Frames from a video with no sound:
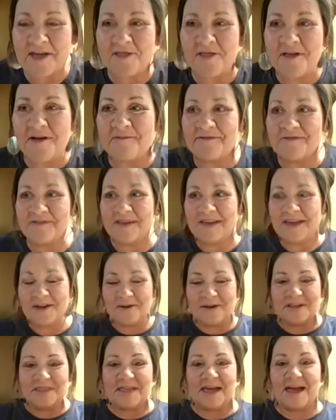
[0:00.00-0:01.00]
I love
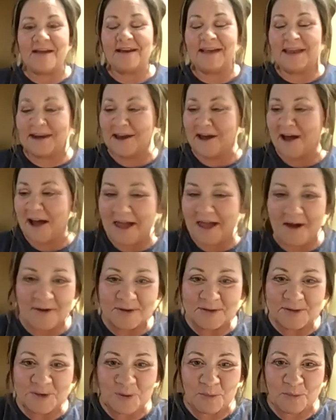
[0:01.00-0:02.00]
hearing that. And I
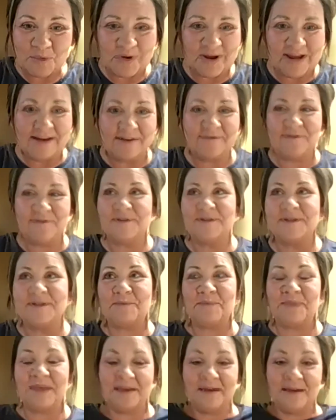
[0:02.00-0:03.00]
also prayed for
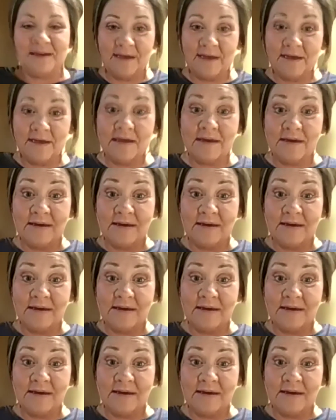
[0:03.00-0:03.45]
something